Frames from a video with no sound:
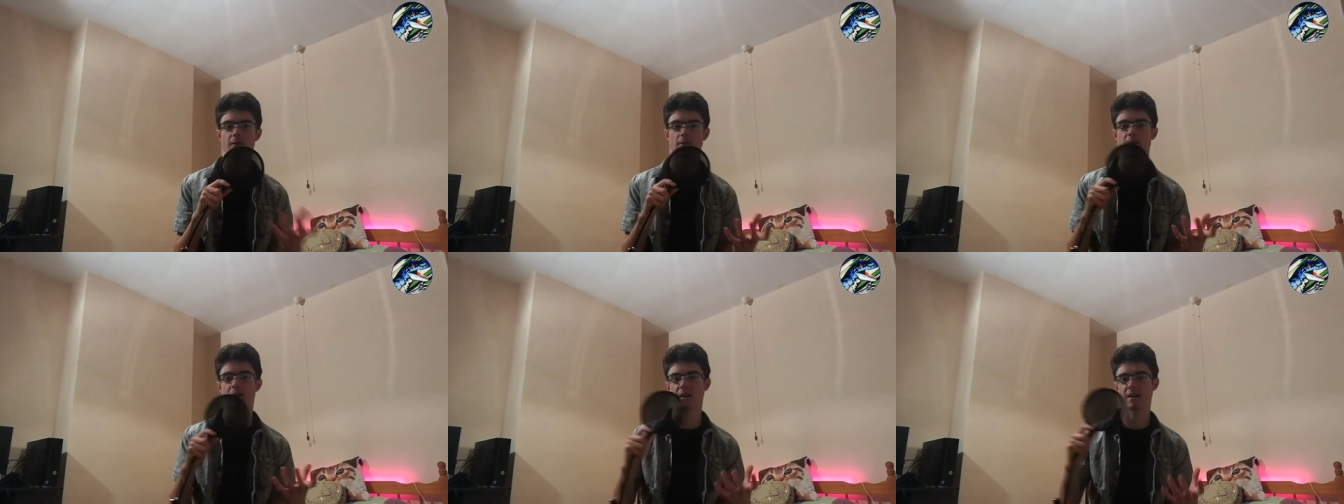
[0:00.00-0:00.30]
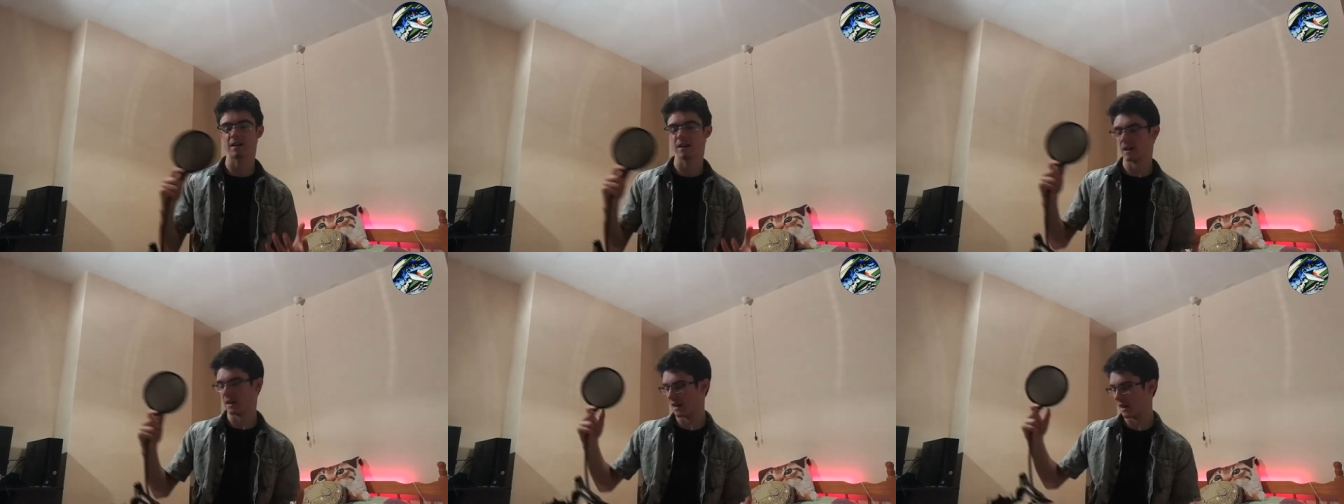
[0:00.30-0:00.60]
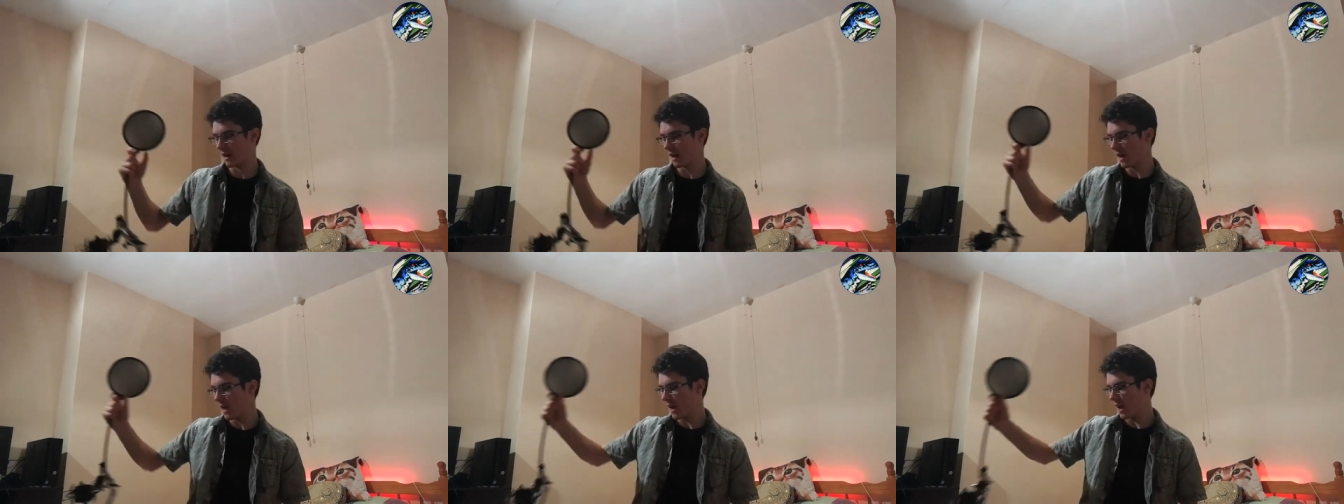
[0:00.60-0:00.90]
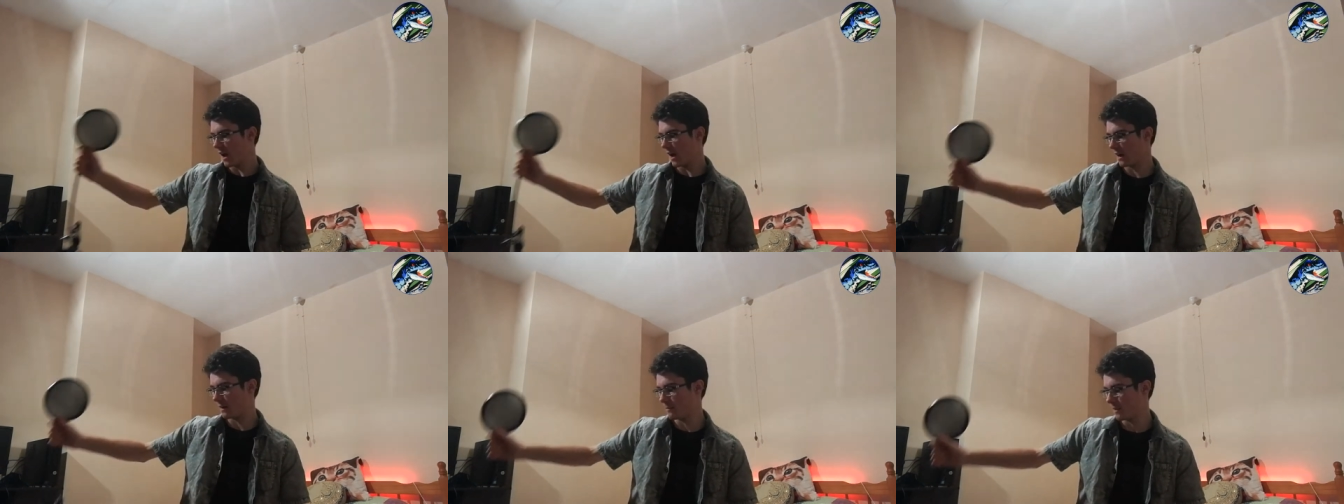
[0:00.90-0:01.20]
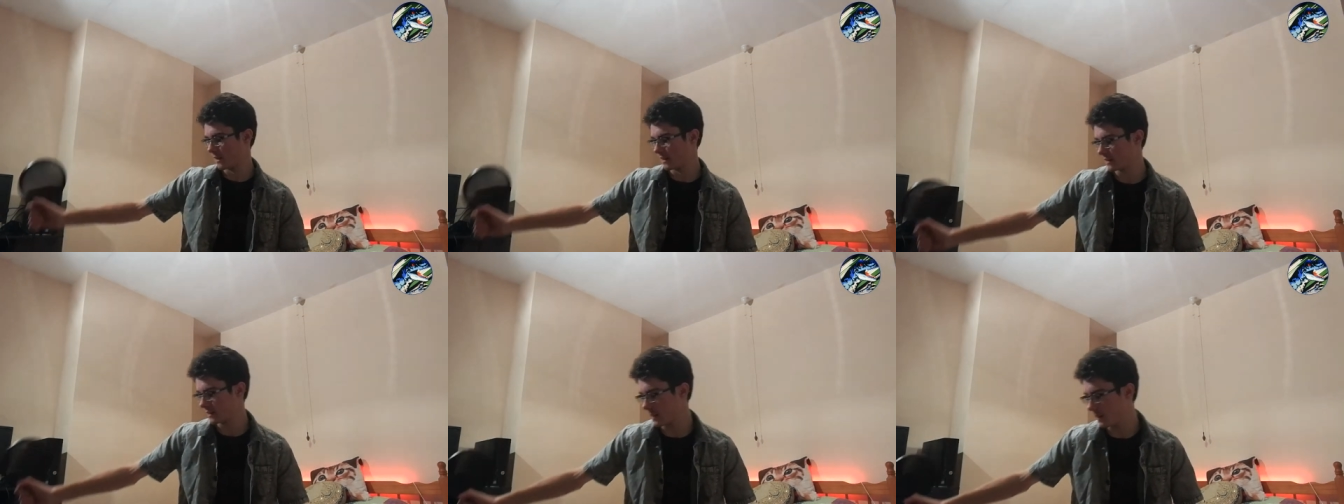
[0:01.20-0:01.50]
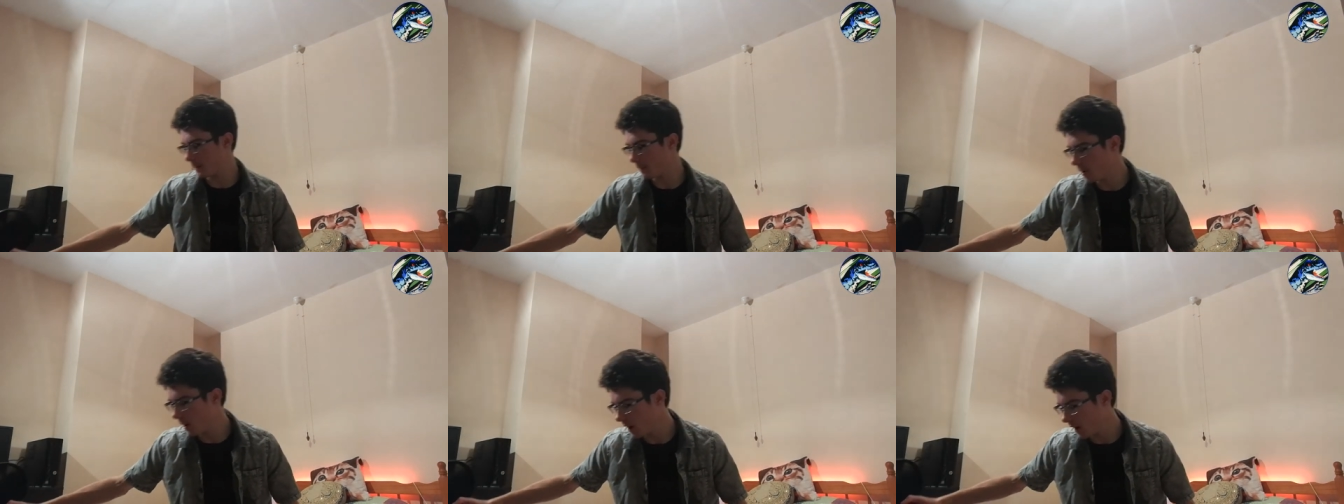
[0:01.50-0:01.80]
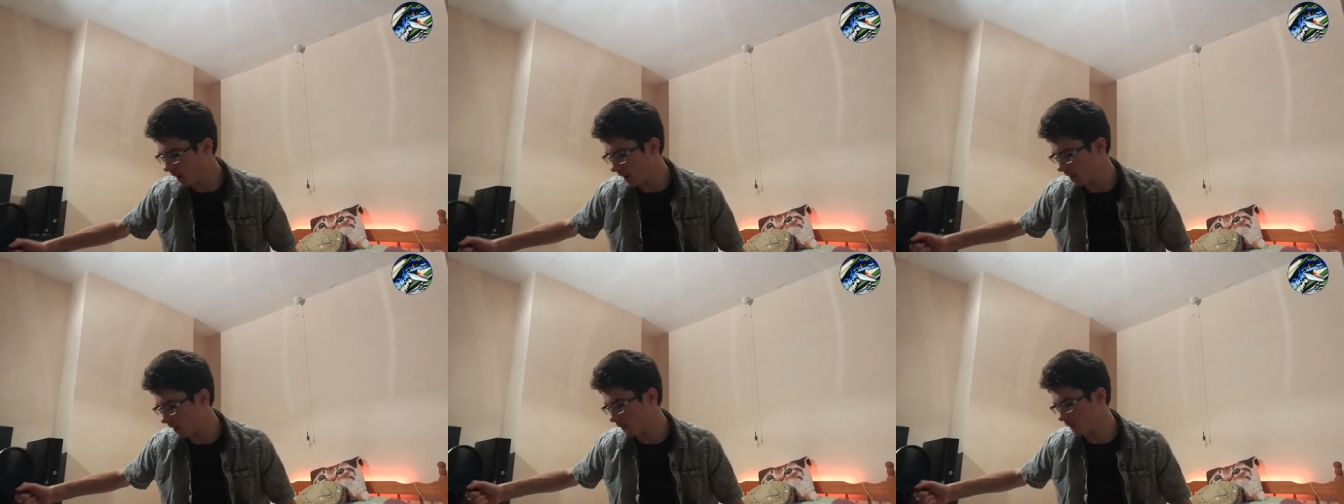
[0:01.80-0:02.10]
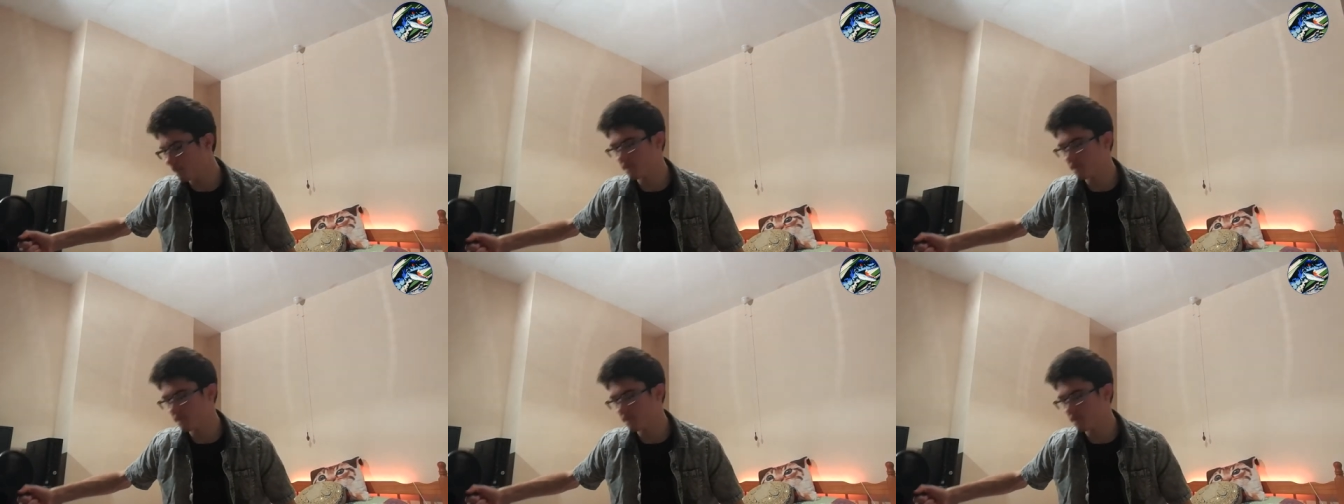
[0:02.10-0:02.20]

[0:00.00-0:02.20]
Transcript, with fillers: very clear and it makes the, the